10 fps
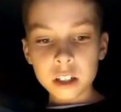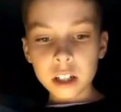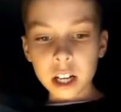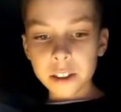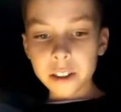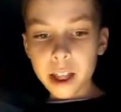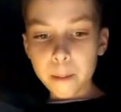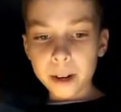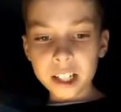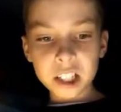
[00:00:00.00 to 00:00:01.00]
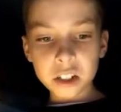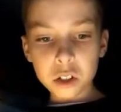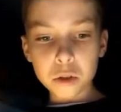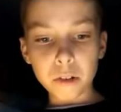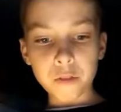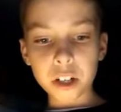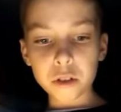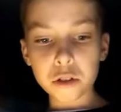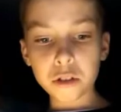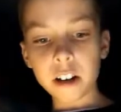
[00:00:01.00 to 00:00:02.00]
And then that brings us on to our
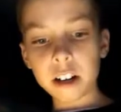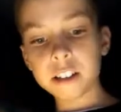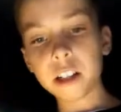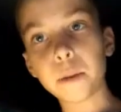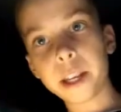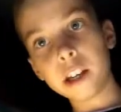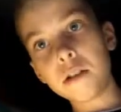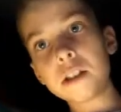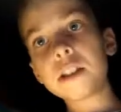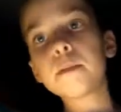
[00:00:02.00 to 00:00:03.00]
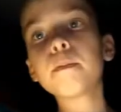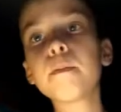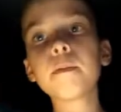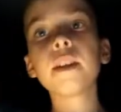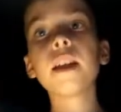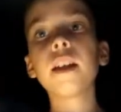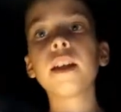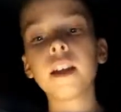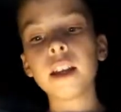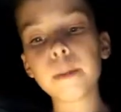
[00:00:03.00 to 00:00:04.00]
final two colours that we used.
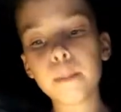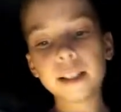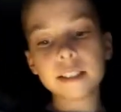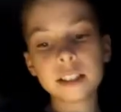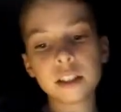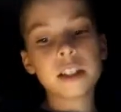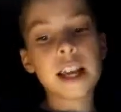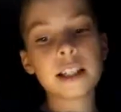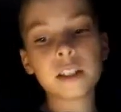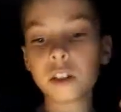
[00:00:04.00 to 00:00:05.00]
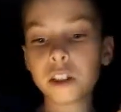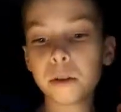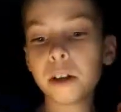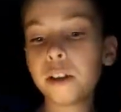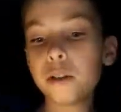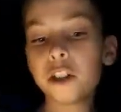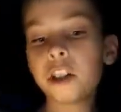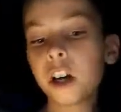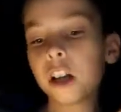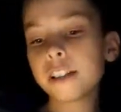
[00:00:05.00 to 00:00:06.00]
It brings us next onto our
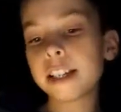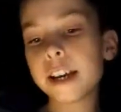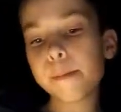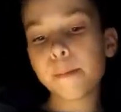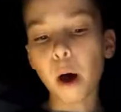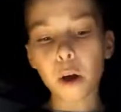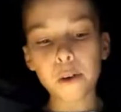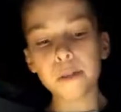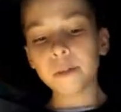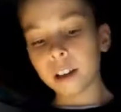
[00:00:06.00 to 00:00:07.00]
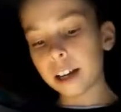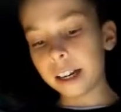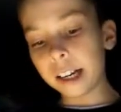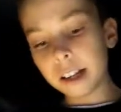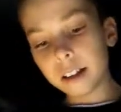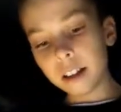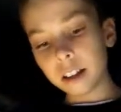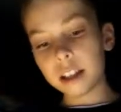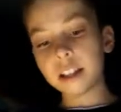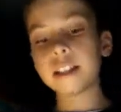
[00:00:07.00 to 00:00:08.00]
Ushati bone colour.
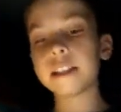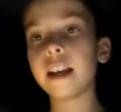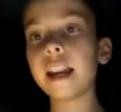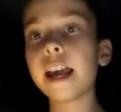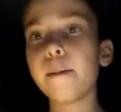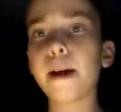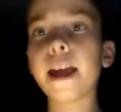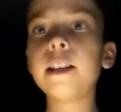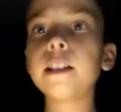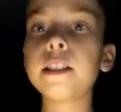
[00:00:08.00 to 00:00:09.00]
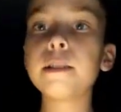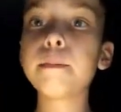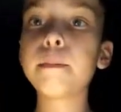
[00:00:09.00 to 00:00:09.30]
It is the layer paint.